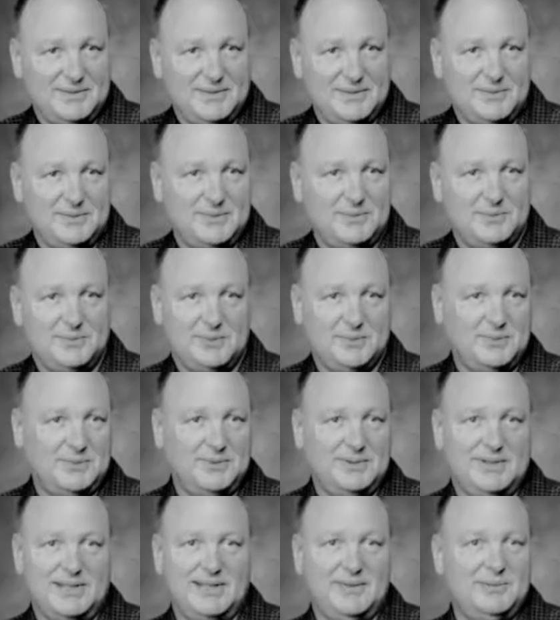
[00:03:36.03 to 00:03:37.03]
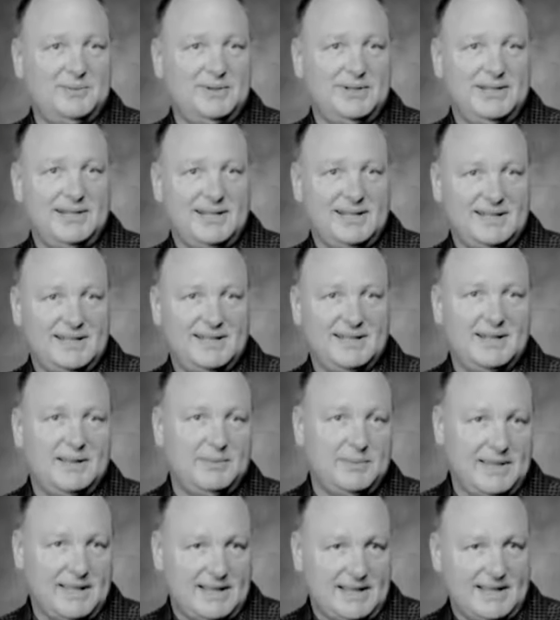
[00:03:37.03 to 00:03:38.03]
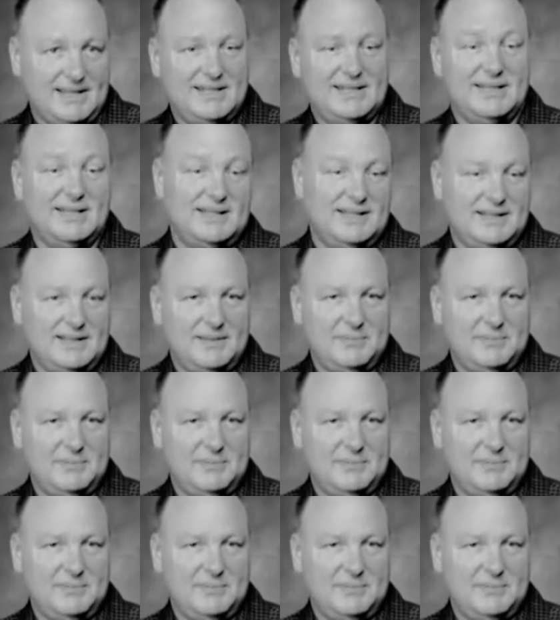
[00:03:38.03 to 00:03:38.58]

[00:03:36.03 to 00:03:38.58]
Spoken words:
rule. I really like that idea.